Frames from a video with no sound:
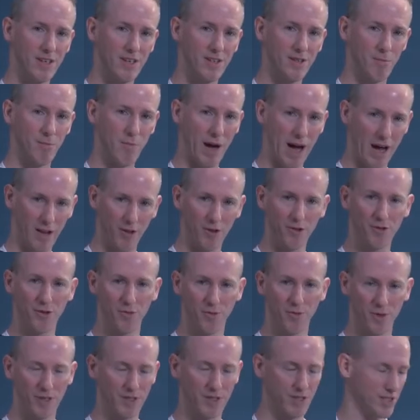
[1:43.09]
the balance
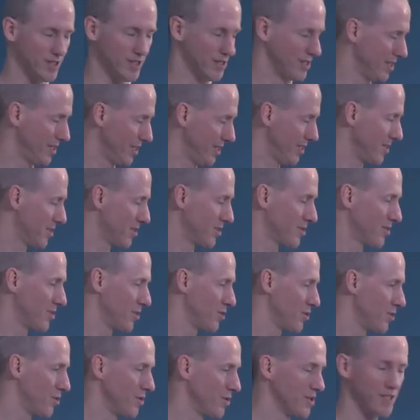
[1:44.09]
of which is the
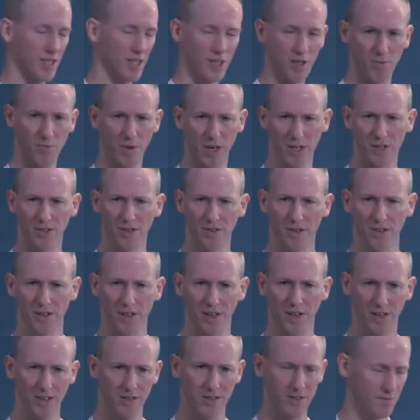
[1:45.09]
true descending pressure of the
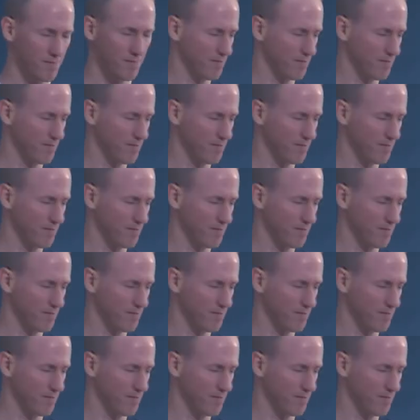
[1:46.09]
lung.